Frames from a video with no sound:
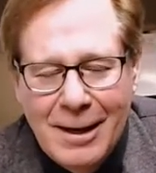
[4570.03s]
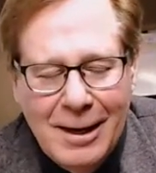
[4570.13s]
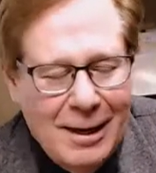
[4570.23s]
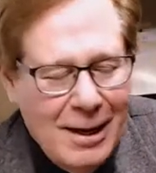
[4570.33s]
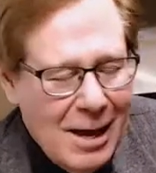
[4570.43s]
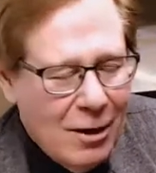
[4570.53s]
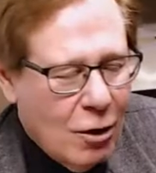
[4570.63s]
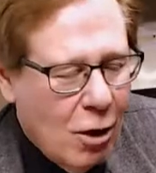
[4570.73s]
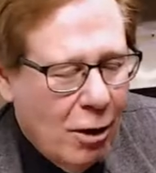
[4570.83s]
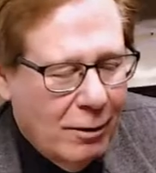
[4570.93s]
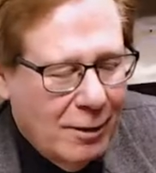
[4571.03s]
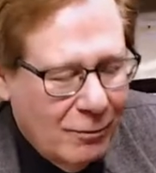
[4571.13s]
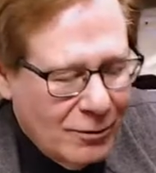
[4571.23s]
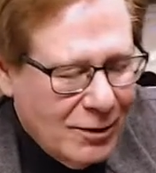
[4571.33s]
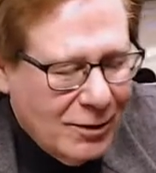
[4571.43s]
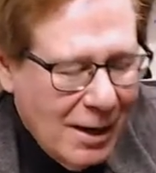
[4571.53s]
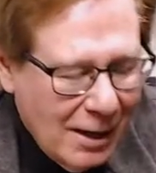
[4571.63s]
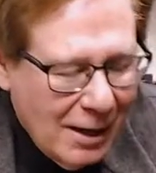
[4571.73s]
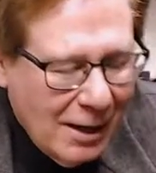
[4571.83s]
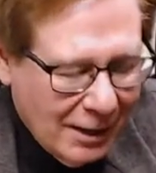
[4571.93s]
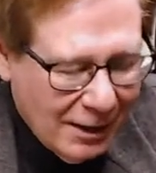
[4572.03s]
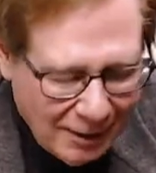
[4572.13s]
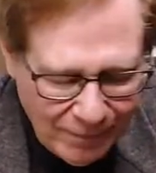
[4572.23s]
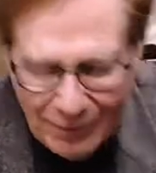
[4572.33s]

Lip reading: and they had a card, and it was kind of like you know,